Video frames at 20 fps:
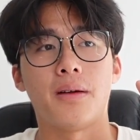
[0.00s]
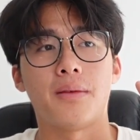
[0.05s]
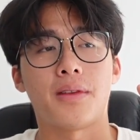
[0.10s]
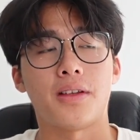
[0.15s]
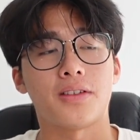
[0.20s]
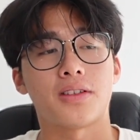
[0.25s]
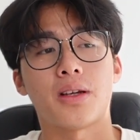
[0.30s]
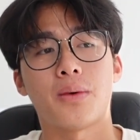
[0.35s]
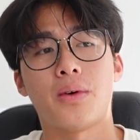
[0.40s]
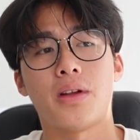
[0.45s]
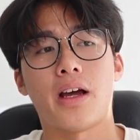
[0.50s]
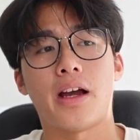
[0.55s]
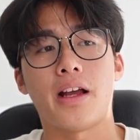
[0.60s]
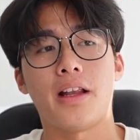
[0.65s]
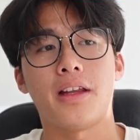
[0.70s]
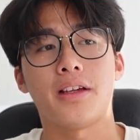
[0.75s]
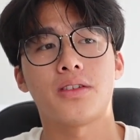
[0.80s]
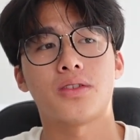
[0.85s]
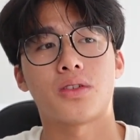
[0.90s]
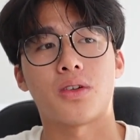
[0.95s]
things I want to
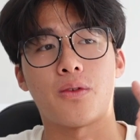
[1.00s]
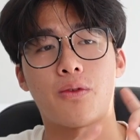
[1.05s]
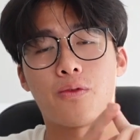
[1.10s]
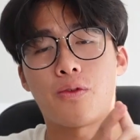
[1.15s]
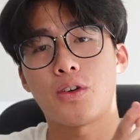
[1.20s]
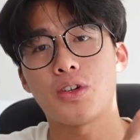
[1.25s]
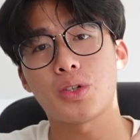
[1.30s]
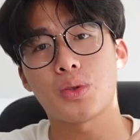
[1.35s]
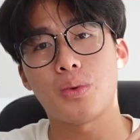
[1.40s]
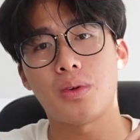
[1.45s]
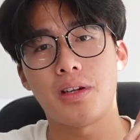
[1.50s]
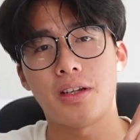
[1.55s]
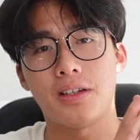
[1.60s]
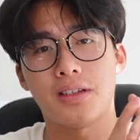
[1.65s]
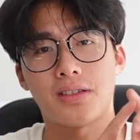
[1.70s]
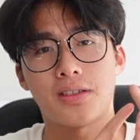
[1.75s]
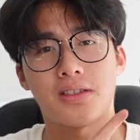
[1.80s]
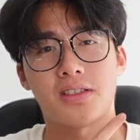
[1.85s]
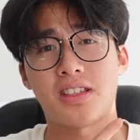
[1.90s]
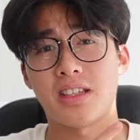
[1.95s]
highlight. So the first one
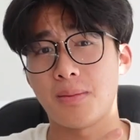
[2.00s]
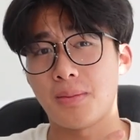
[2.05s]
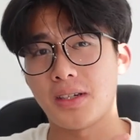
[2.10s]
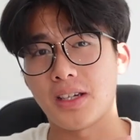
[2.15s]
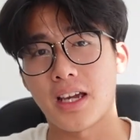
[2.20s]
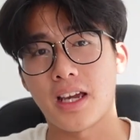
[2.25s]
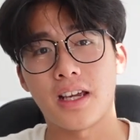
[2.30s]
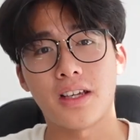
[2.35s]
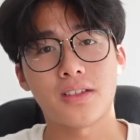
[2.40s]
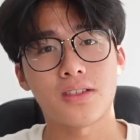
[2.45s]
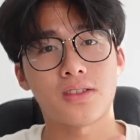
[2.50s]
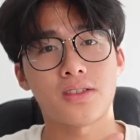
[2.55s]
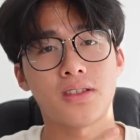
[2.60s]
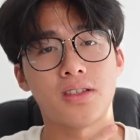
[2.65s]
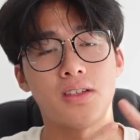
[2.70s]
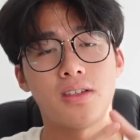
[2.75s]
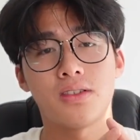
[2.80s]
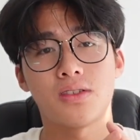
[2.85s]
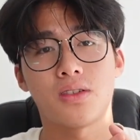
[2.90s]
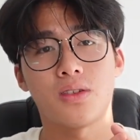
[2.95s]
is CPAs,
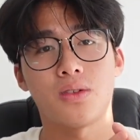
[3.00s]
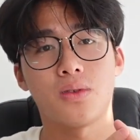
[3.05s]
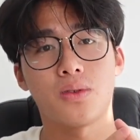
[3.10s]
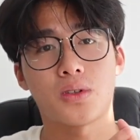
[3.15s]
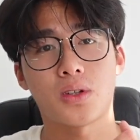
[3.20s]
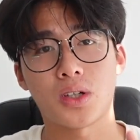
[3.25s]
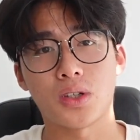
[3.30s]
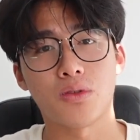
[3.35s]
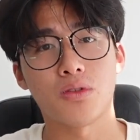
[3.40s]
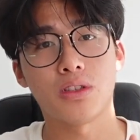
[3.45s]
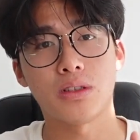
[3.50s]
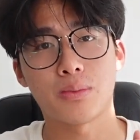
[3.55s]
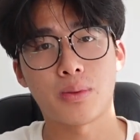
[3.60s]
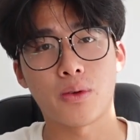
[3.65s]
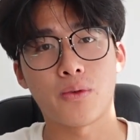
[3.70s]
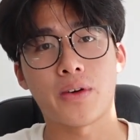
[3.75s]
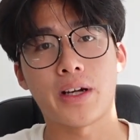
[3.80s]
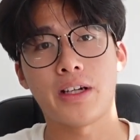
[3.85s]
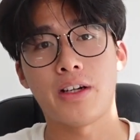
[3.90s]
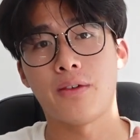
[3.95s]
so Career
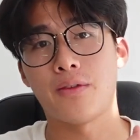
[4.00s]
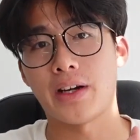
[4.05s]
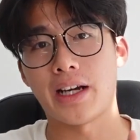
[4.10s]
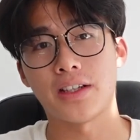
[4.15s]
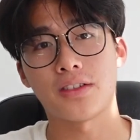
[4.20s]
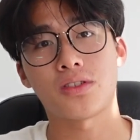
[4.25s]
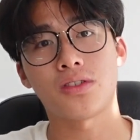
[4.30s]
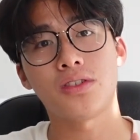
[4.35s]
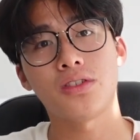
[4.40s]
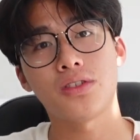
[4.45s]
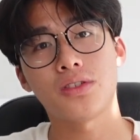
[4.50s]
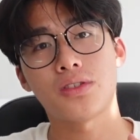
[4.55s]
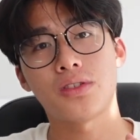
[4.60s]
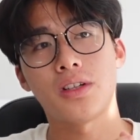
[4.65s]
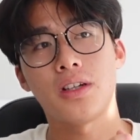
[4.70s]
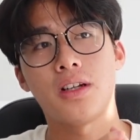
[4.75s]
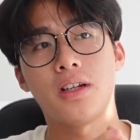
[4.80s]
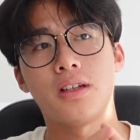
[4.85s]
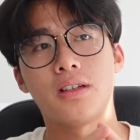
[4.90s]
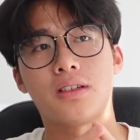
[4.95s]
Profile
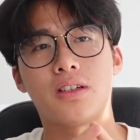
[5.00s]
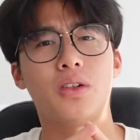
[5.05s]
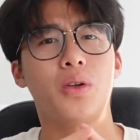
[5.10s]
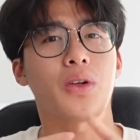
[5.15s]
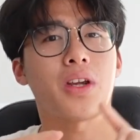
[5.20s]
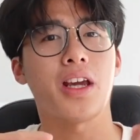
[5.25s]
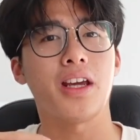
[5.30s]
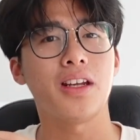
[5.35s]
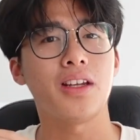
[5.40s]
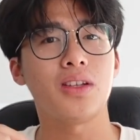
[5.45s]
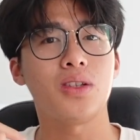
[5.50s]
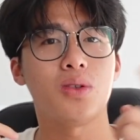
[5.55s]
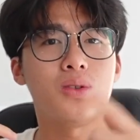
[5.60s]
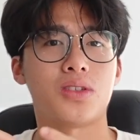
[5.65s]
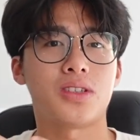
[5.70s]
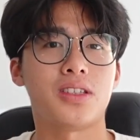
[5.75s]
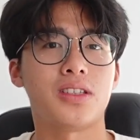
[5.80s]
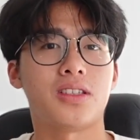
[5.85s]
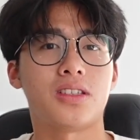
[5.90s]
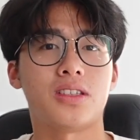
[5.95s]
Advisors. They're located in
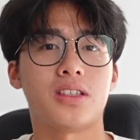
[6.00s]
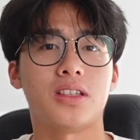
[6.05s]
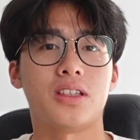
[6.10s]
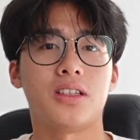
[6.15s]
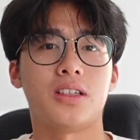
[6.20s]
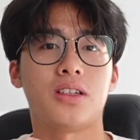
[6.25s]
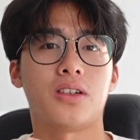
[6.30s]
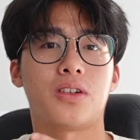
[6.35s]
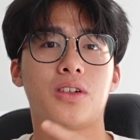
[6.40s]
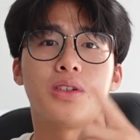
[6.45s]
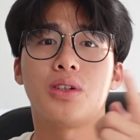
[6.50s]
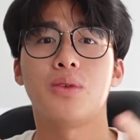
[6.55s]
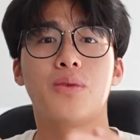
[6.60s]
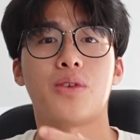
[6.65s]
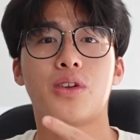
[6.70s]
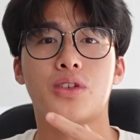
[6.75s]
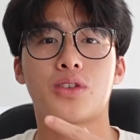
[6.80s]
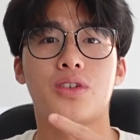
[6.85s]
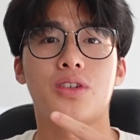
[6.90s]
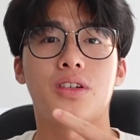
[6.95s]
UCC, or
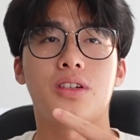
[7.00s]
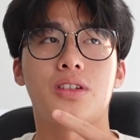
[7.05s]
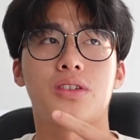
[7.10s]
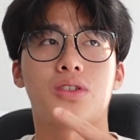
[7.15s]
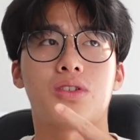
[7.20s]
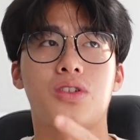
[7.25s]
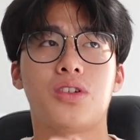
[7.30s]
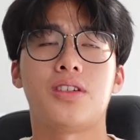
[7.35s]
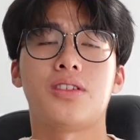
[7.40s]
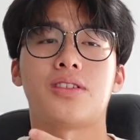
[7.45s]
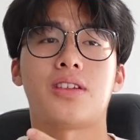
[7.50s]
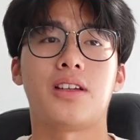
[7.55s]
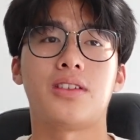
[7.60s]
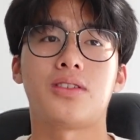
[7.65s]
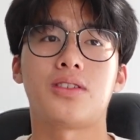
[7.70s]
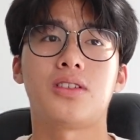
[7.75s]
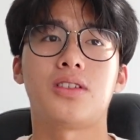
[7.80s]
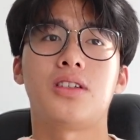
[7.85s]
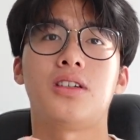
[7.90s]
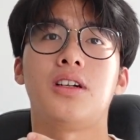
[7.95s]
University Student
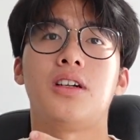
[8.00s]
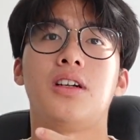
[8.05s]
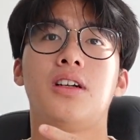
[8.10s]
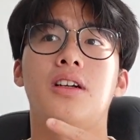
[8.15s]
Center,